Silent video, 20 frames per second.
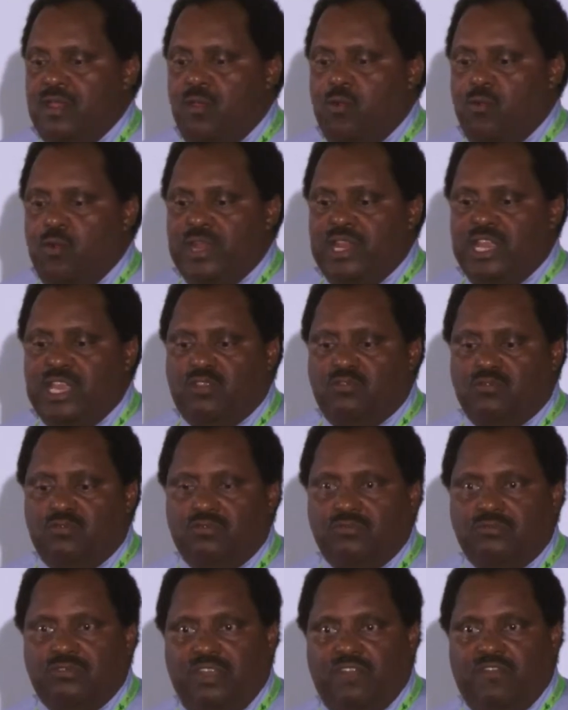we need
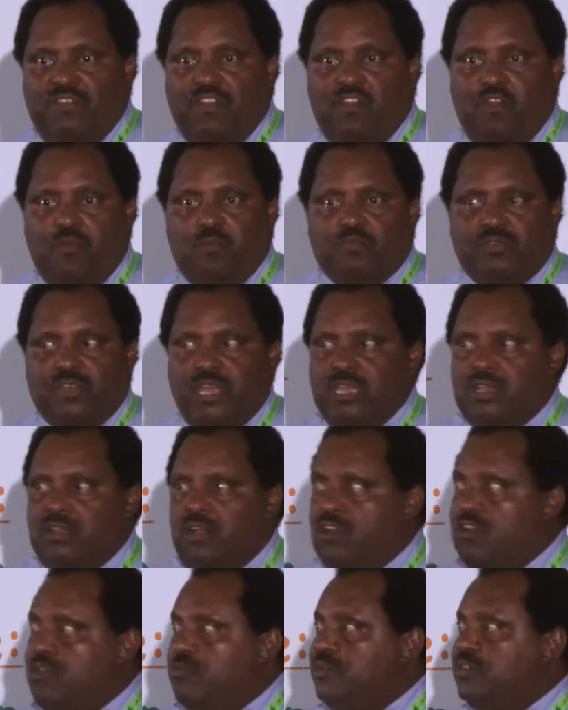to develop the
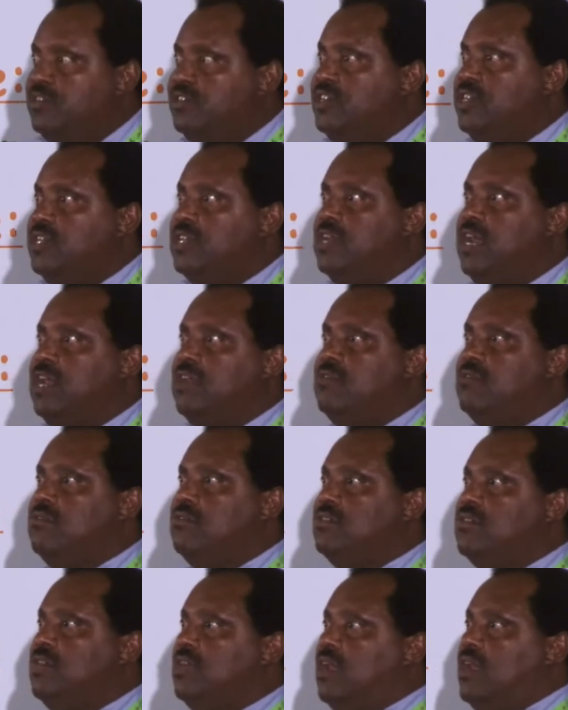economists here. I don't
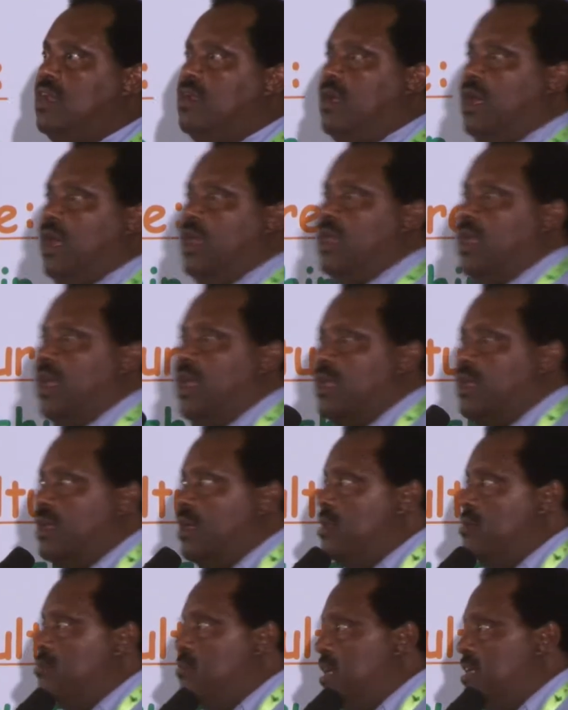know, I
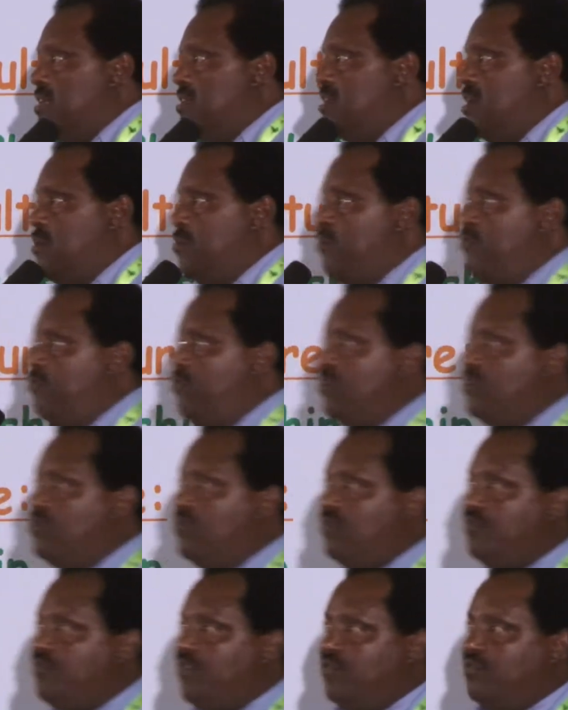can imagine about 40
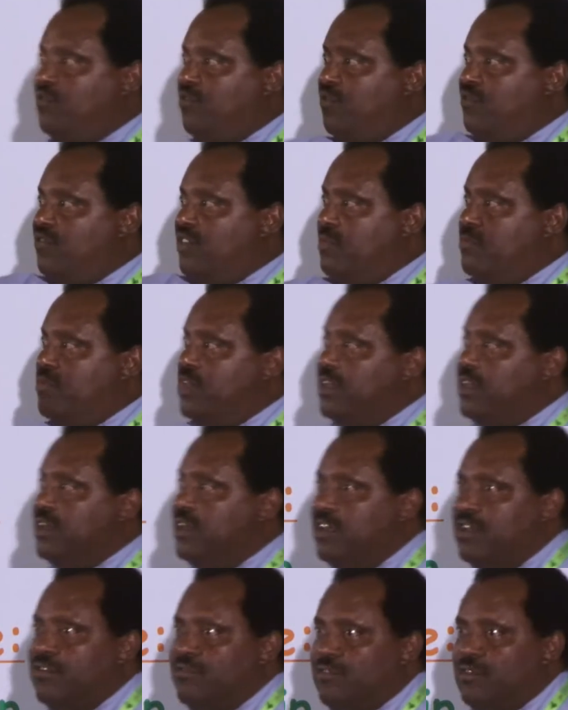or 50 of them here
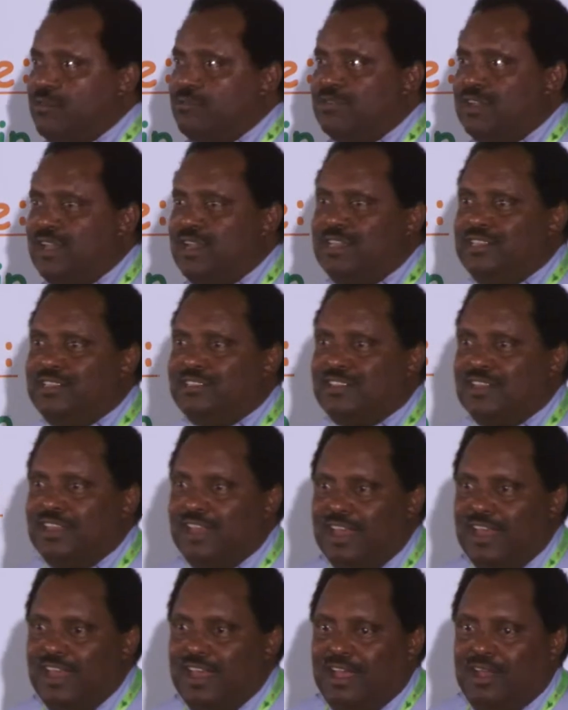from the list.
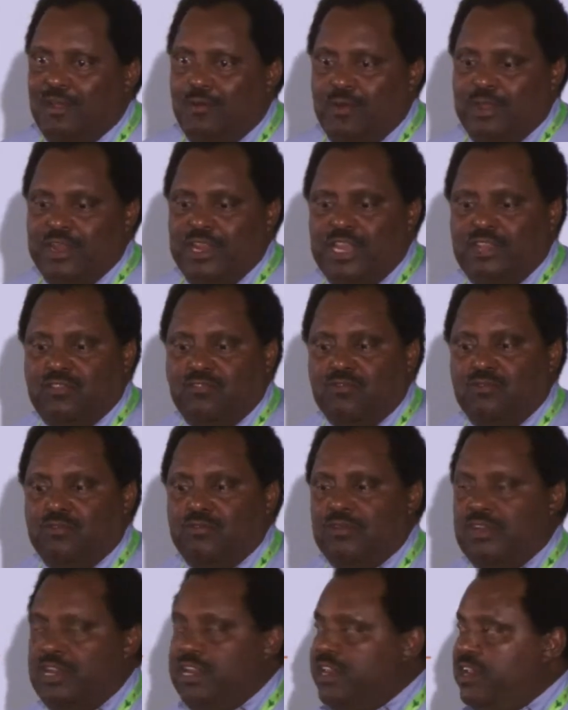We need
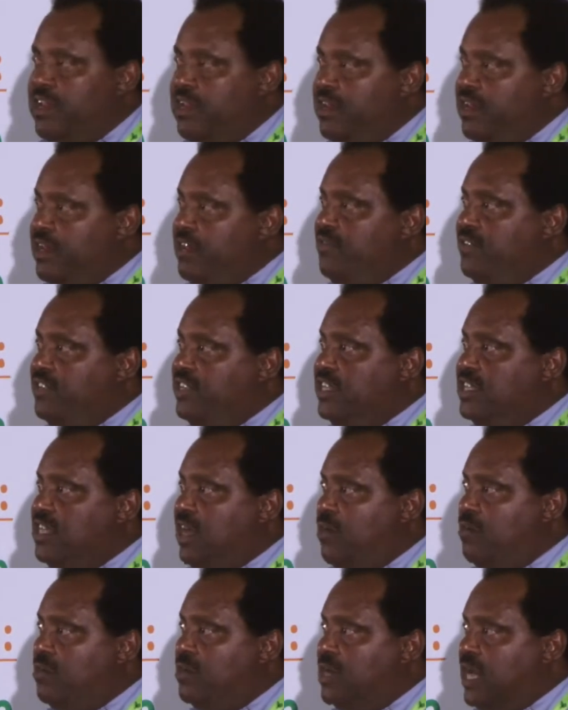to really revisit
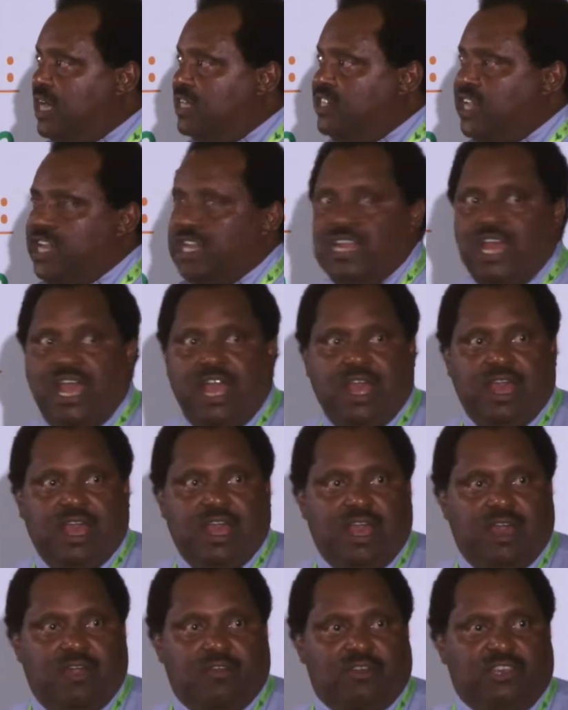our agenda,
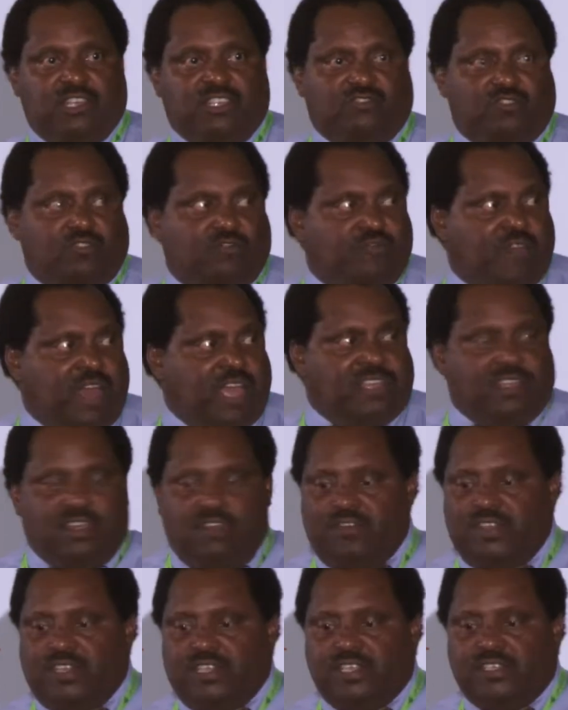our list of
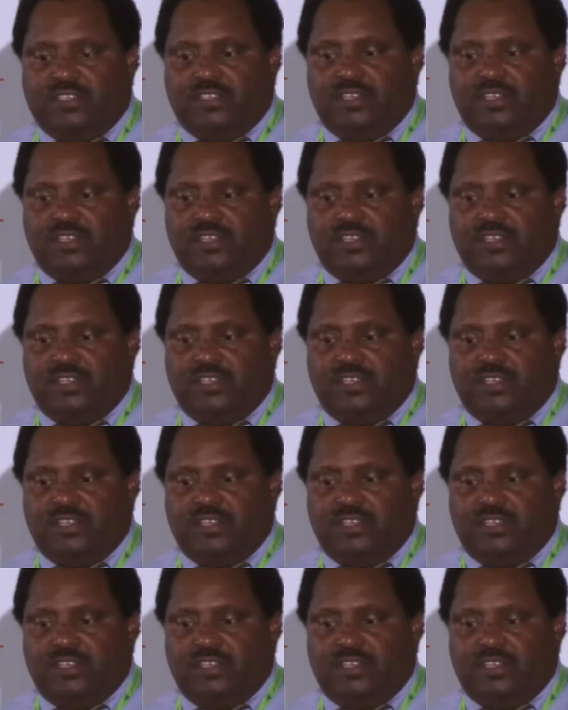activities,